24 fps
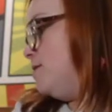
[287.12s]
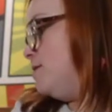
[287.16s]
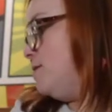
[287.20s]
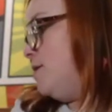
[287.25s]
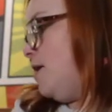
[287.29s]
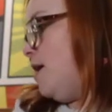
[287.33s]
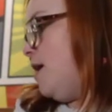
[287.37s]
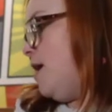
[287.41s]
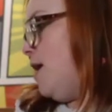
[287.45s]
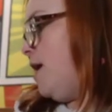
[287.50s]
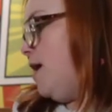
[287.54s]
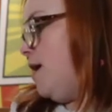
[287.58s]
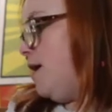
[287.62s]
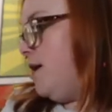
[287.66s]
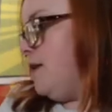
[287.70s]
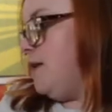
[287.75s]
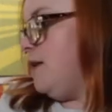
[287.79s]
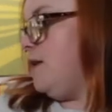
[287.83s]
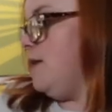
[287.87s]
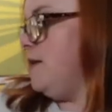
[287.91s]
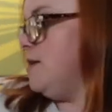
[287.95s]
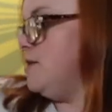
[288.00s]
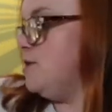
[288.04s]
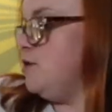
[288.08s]

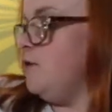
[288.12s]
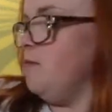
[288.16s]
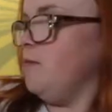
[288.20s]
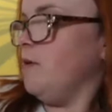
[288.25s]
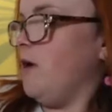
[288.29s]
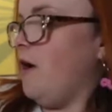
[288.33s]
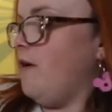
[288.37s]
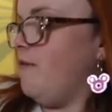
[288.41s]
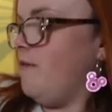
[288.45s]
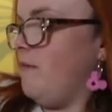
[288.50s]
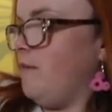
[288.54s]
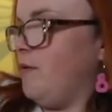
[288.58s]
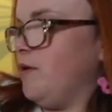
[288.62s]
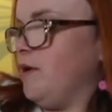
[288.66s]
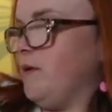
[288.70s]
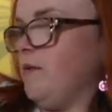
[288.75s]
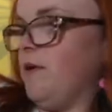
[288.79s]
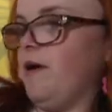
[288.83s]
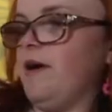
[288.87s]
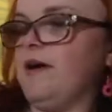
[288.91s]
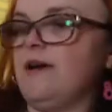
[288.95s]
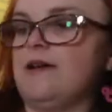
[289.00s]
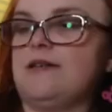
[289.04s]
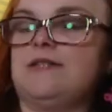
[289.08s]
Then let's do Bath and Body
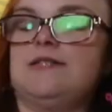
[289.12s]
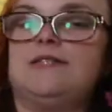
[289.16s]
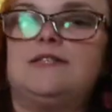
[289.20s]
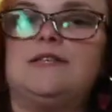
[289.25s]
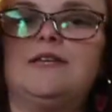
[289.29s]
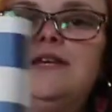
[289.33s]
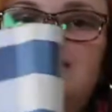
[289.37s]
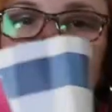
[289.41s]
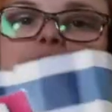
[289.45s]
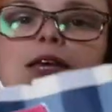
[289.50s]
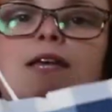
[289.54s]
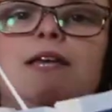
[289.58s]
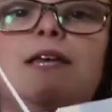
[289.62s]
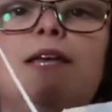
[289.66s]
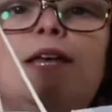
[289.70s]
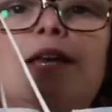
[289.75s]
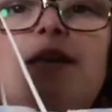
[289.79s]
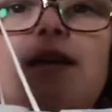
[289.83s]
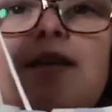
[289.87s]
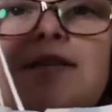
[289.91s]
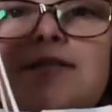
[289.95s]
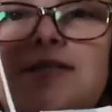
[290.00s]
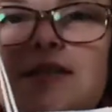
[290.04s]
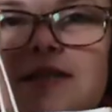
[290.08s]

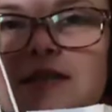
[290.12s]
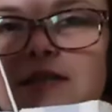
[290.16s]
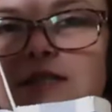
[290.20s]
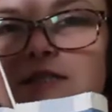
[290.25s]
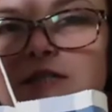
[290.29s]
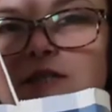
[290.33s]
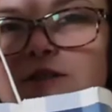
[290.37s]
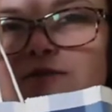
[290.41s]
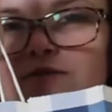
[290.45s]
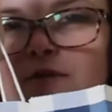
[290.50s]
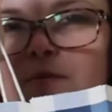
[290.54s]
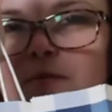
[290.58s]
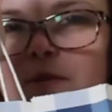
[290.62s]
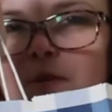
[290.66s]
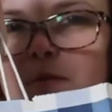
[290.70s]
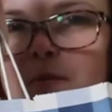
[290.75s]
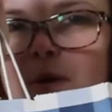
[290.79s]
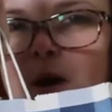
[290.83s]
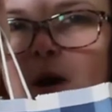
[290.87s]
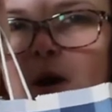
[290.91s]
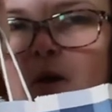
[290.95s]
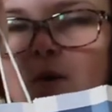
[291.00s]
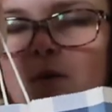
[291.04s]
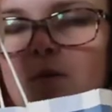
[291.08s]
Works. So this is from the
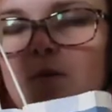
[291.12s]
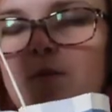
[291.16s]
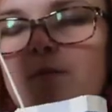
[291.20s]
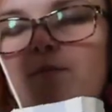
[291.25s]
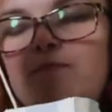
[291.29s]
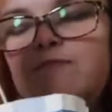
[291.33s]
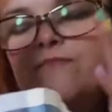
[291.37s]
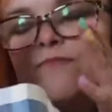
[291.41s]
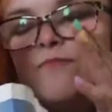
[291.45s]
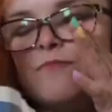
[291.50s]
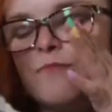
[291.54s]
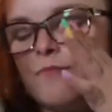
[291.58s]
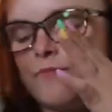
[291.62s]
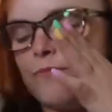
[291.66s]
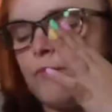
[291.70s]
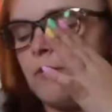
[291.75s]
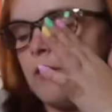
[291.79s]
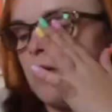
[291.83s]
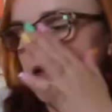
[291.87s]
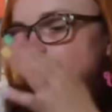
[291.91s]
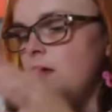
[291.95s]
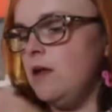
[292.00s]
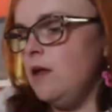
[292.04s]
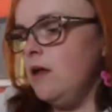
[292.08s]
mall
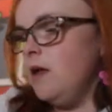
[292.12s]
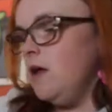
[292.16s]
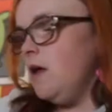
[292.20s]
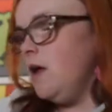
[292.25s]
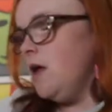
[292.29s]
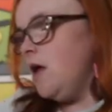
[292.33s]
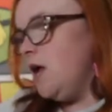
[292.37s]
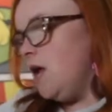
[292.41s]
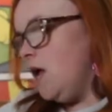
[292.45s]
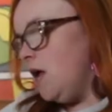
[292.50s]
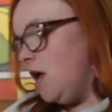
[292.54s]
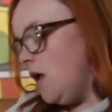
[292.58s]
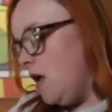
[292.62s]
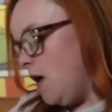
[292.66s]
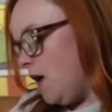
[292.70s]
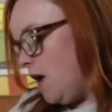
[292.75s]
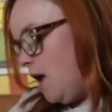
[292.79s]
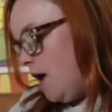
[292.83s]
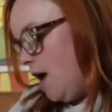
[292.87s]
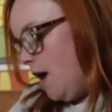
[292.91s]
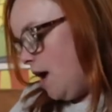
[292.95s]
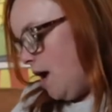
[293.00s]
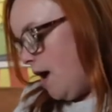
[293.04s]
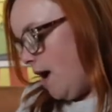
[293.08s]

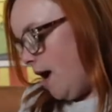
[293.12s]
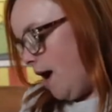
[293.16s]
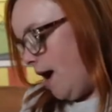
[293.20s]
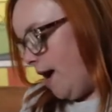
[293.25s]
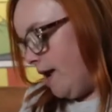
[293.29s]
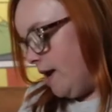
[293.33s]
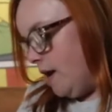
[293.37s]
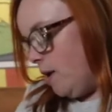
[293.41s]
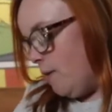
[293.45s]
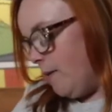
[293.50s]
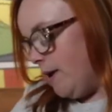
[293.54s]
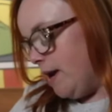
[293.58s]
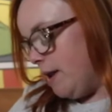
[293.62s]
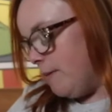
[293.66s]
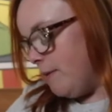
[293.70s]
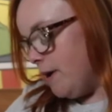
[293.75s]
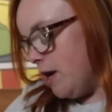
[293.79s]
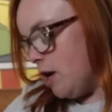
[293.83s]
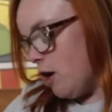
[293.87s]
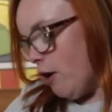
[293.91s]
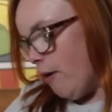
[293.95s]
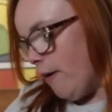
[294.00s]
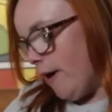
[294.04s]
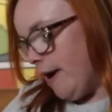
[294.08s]
and I went a
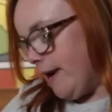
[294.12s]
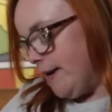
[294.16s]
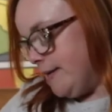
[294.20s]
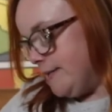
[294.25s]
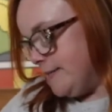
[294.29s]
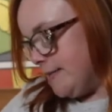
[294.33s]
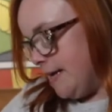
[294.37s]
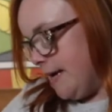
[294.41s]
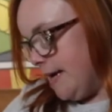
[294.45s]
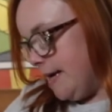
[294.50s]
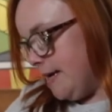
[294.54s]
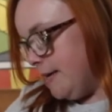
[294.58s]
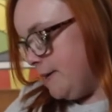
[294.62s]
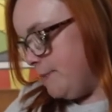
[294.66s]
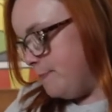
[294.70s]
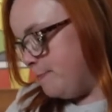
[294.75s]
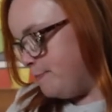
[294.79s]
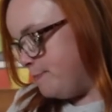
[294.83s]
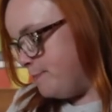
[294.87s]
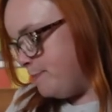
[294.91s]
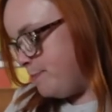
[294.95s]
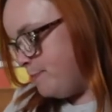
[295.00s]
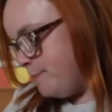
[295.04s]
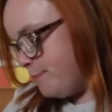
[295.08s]
bit crazy,
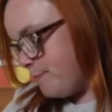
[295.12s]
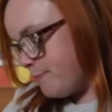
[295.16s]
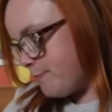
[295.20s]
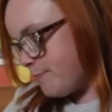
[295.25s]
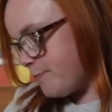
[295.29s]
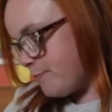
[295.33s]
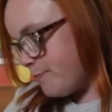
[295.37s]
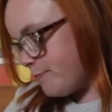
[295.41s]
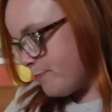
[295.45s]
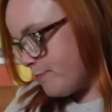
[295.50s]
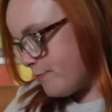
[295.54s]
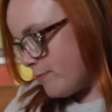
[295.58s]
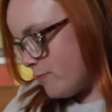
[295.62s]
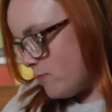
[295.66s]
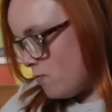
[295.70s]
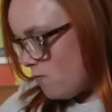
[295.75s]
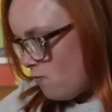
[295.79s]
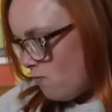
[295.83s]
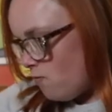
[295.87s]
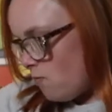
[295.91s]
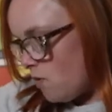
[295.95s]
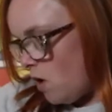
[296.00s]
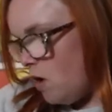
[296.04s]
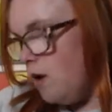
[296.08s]

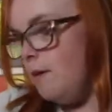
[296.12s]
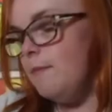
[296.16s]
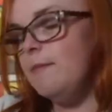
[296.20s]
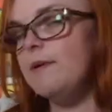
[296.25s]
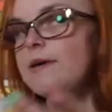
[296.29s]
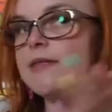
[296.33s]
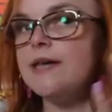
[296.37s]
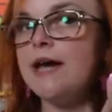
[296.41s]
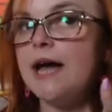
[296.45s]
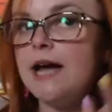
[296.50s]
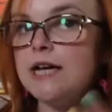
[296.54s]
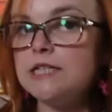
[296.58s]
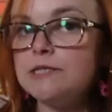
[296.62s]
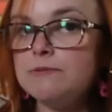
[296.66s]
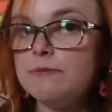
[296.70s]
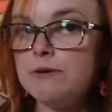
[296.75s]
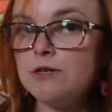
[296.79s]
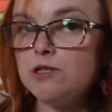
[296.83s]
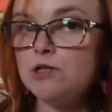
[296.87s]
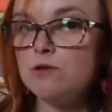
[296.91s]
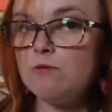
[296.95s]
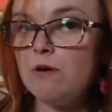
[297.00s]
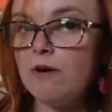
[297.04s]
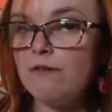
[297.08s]
but they had
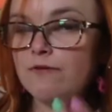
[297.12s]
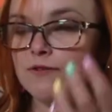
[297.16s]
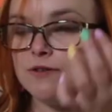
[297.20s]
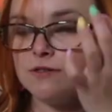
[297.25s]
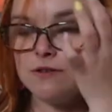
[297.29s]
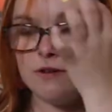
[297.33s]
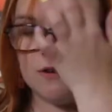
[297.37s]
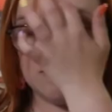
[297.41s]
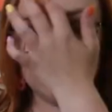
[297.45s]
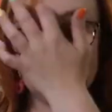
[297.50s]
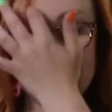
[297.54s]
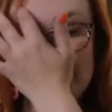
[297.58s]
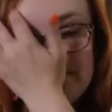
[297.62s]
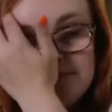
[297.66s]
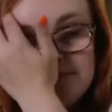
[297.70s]
special offers on.